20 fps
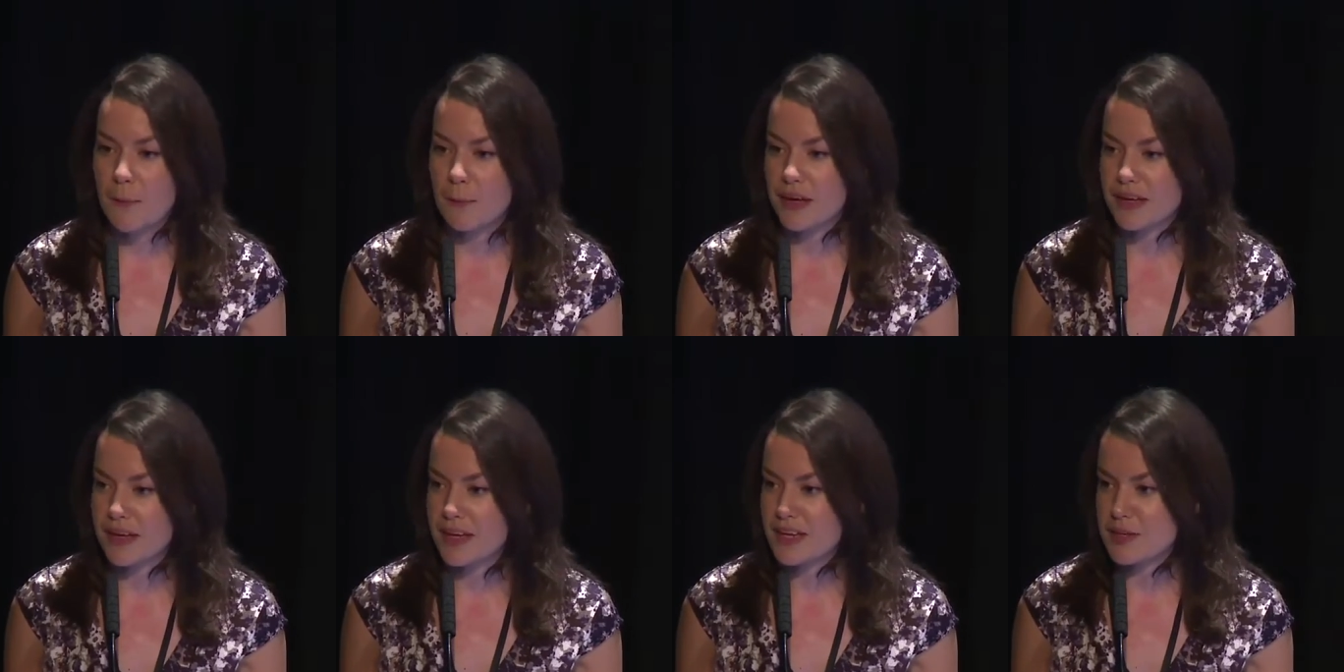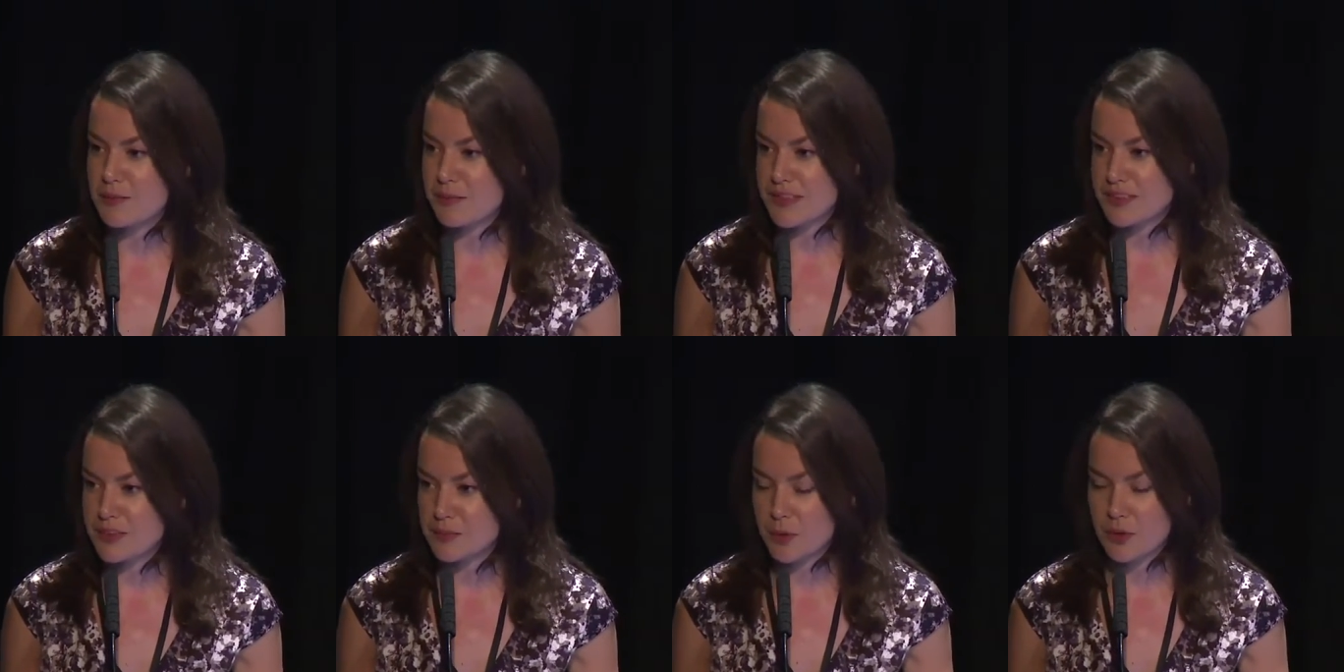by any
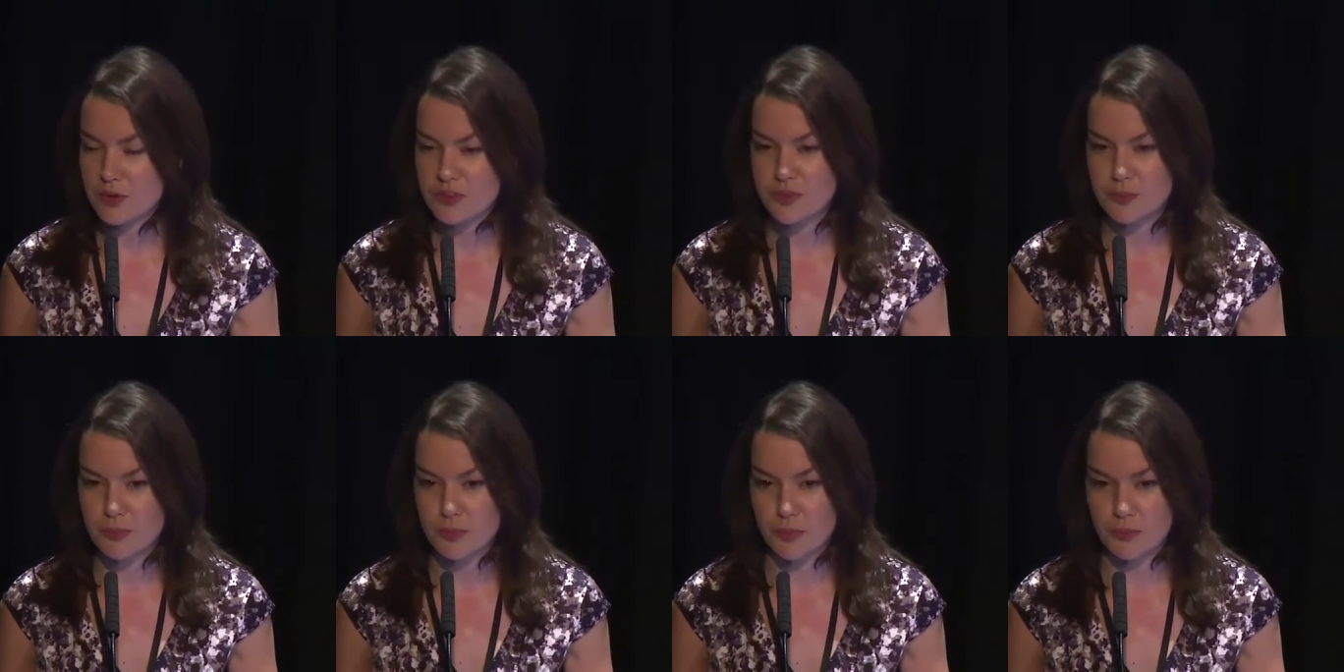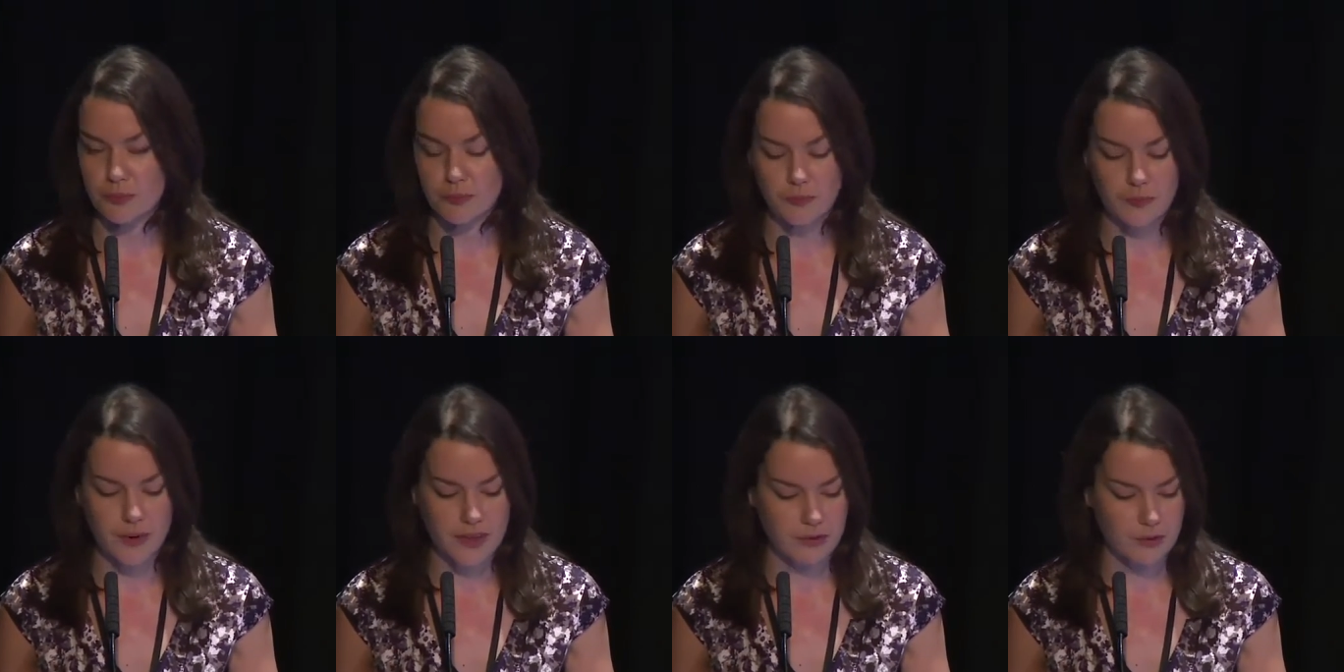means
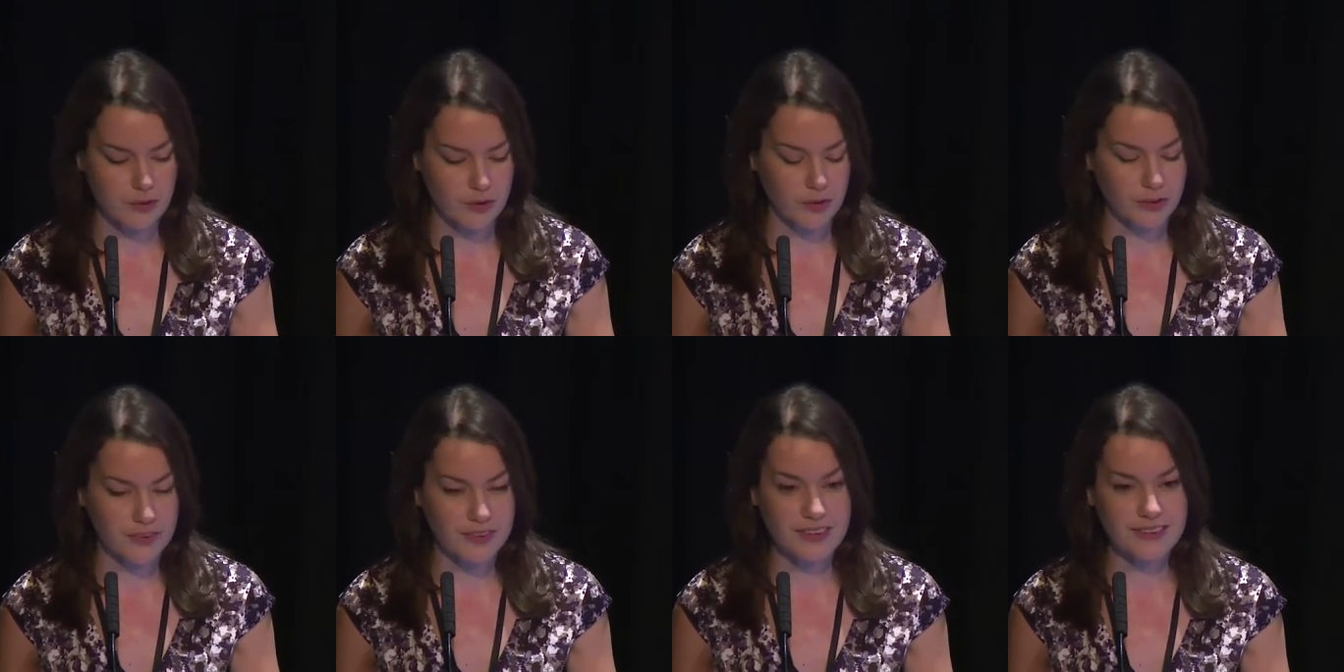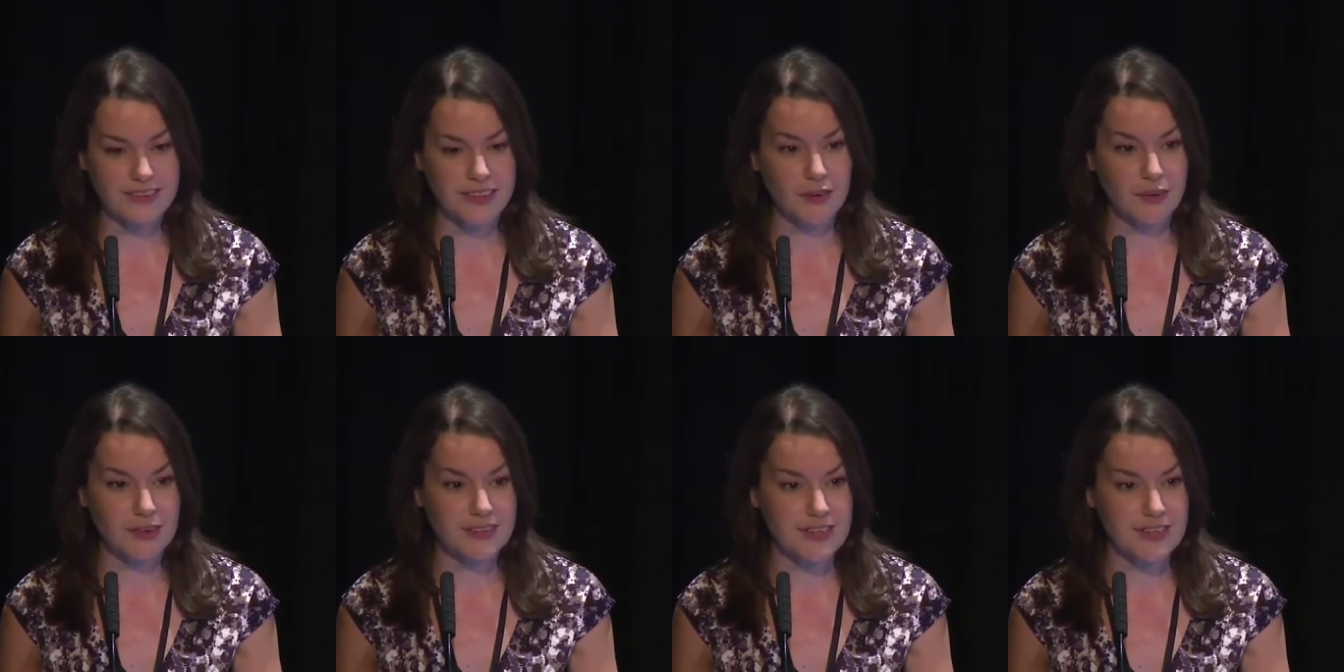possible, whether or not these are